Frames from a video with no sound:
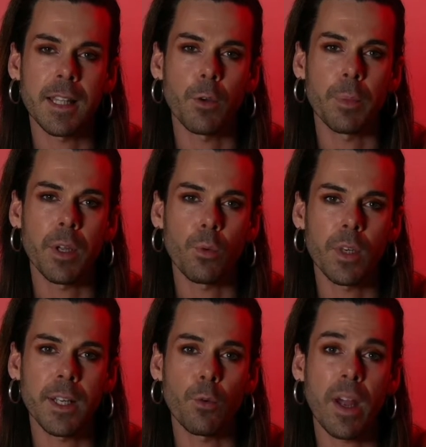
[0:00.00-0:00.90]
that would be a
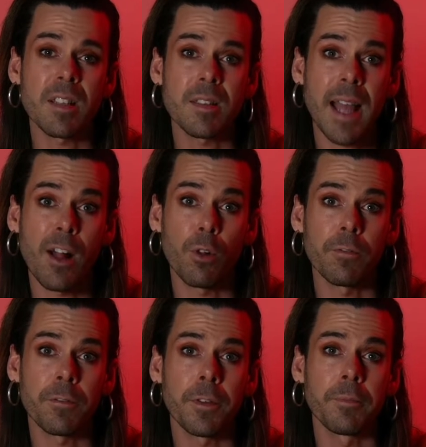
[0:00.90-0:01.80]
really great
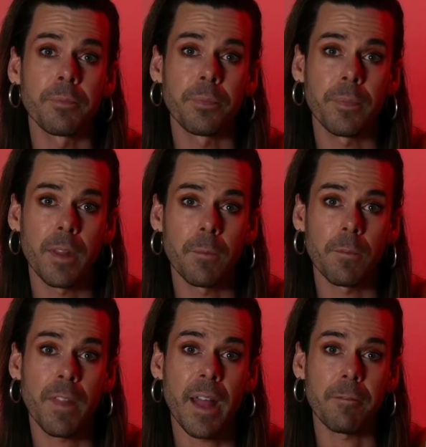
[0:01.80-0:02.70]
salve
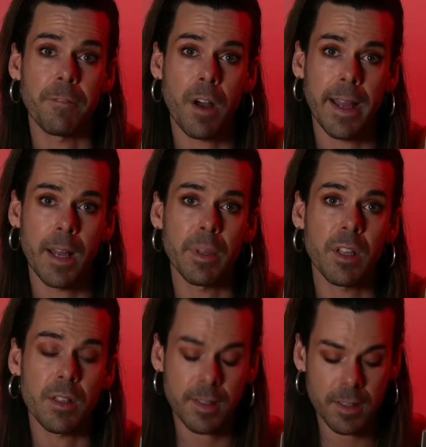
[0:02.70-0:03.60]
for that fire,
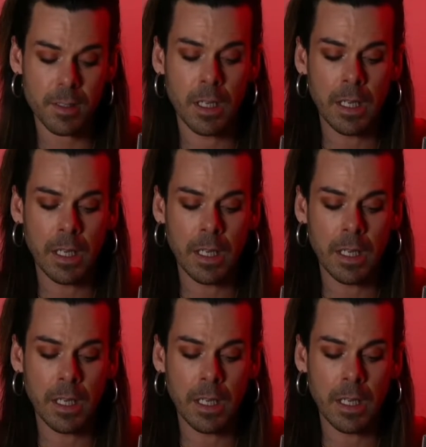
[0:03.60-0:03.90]
because